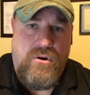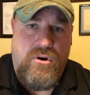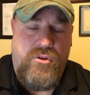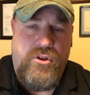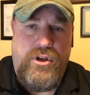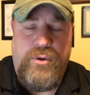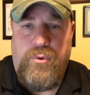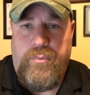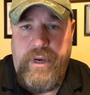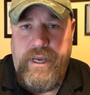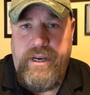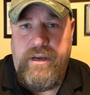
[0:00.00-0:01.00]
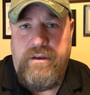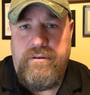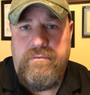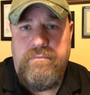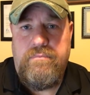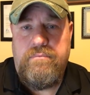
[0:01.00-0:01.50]
or the liberal
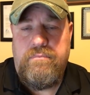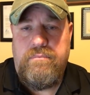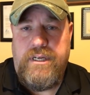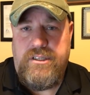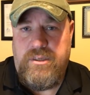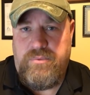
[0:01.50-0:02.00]
media gets